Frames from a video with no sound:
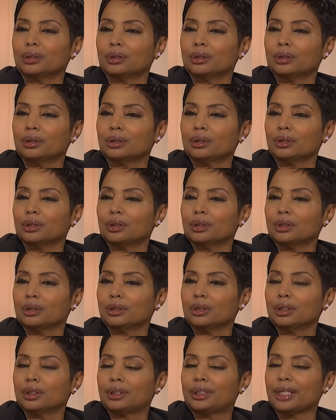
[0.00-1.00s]
Uh,
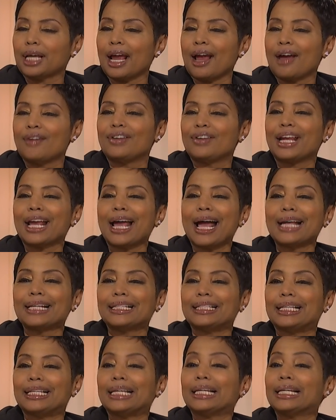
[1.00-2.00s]
do you have any
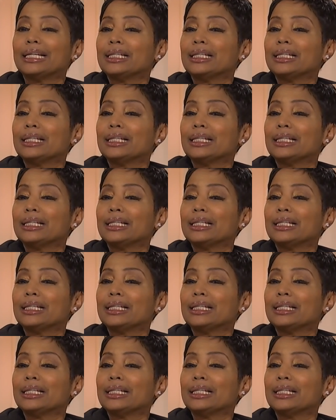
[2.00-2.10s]
idea?